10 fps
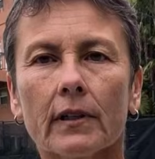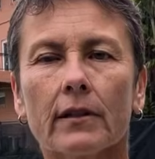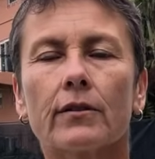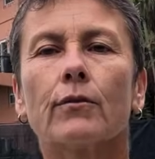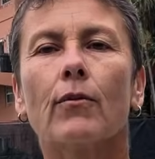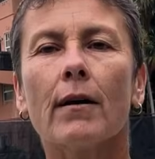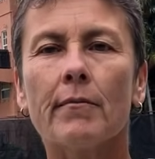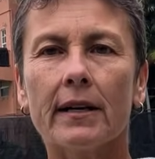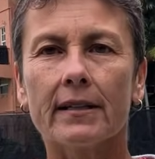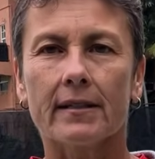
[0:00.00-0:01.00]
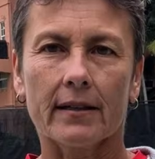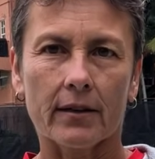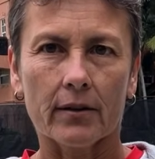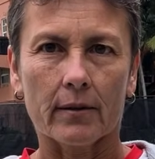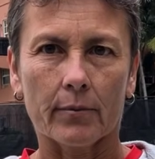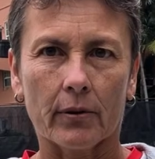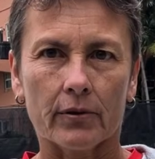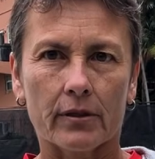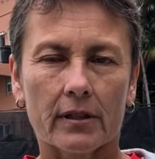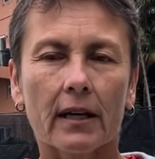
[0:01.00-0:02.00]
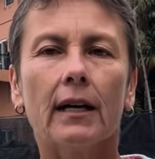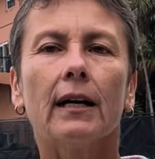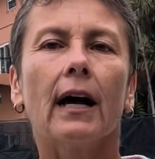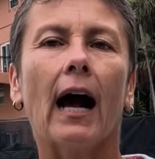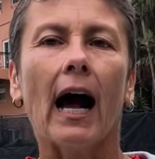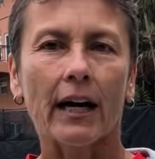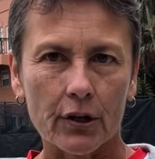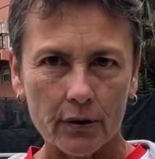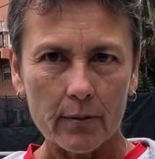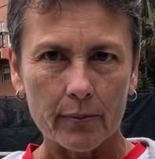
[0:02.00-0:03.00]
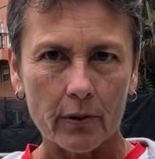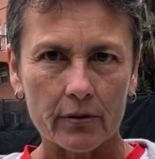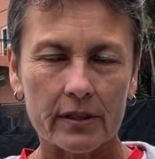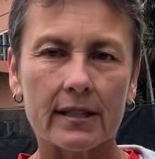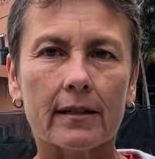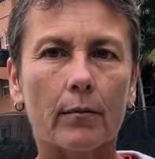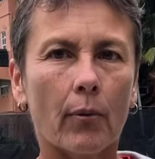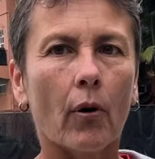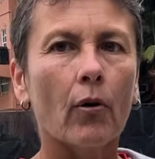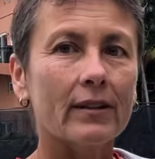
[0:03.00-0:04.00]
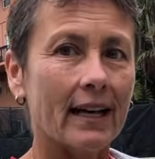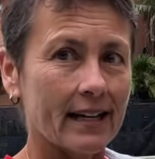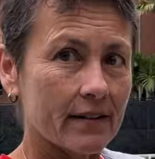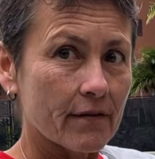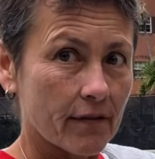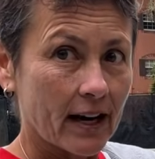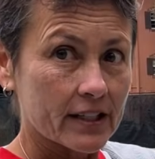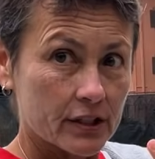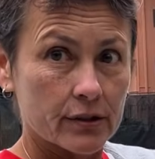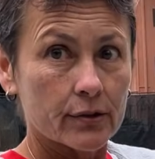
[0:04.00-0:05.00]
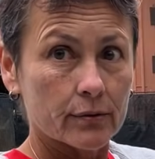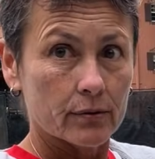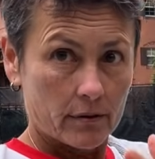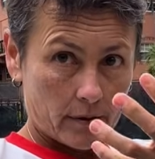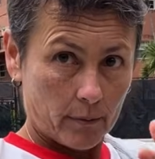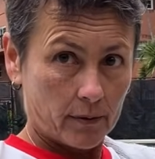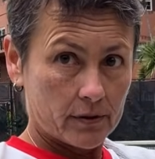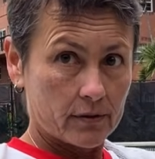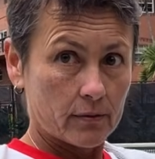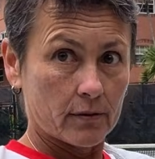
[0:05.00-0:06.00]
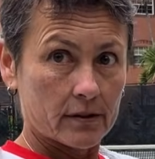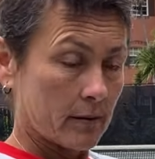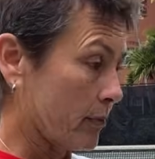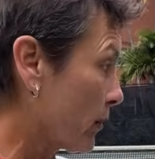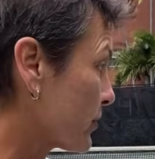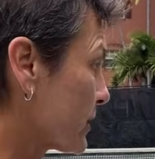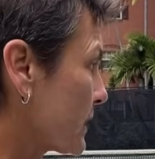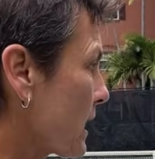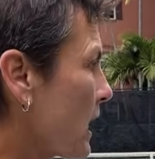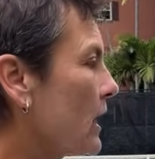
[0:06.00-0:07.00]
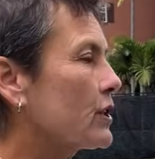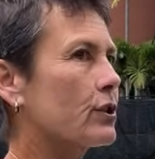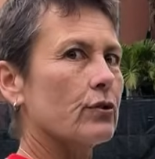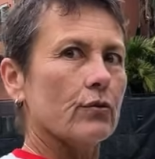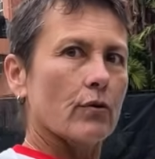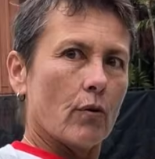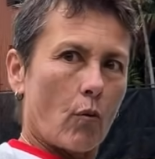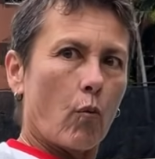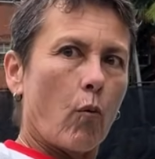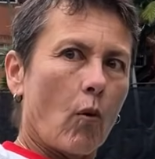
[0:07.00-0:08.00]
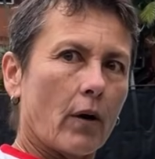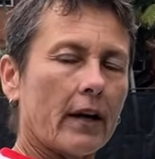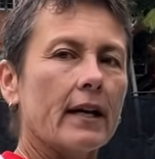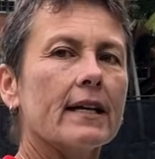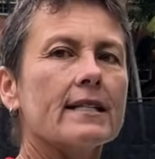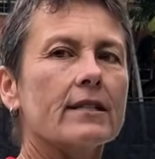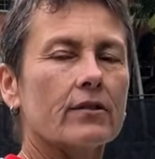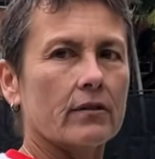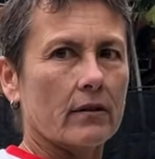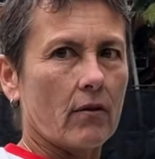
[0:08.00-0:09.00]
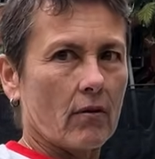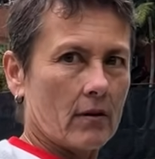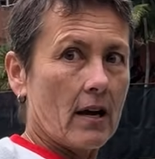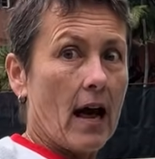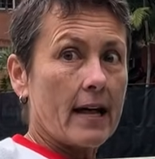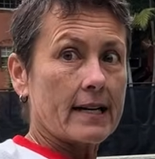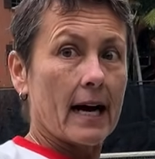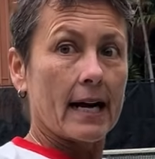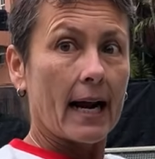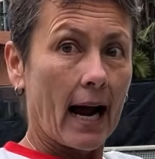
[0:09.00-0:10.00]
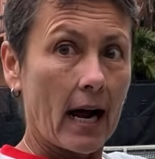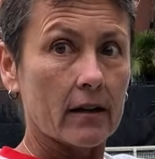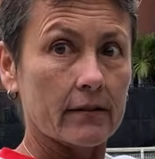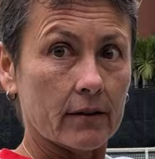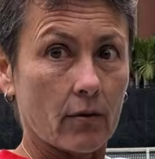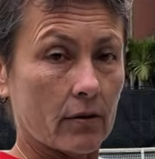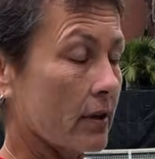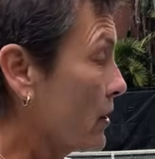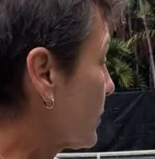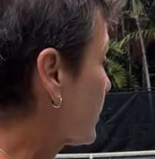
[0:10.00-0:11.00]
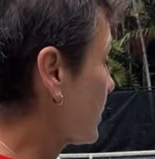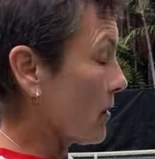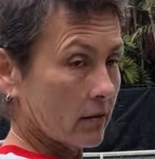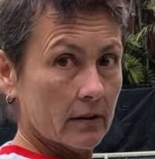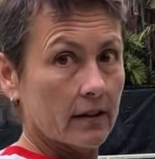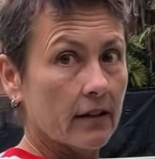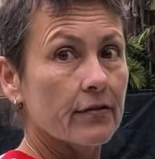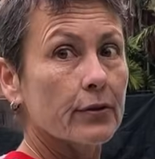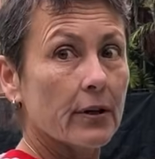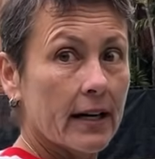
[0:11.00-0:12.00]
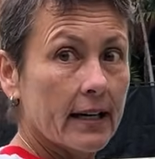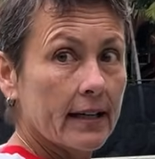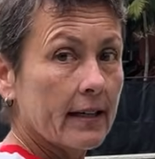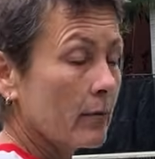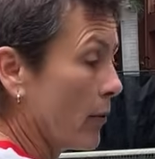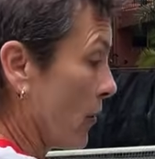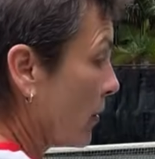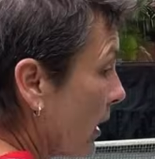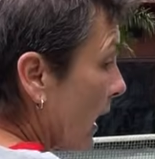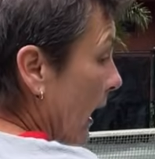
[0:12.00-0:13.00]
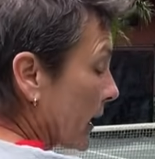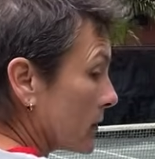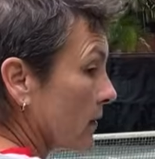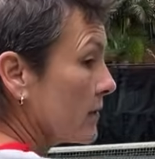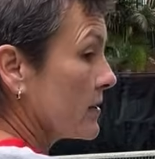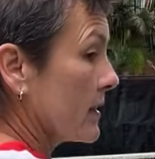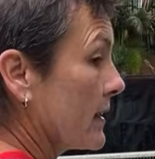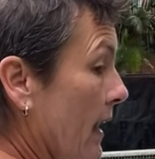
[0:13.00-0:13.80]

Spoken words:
So what makes a good approach? A good approach is a ball that invites you, the person who is approaching, to walk into the court, not out of the court. So if you're hitting a ball and all of a sudden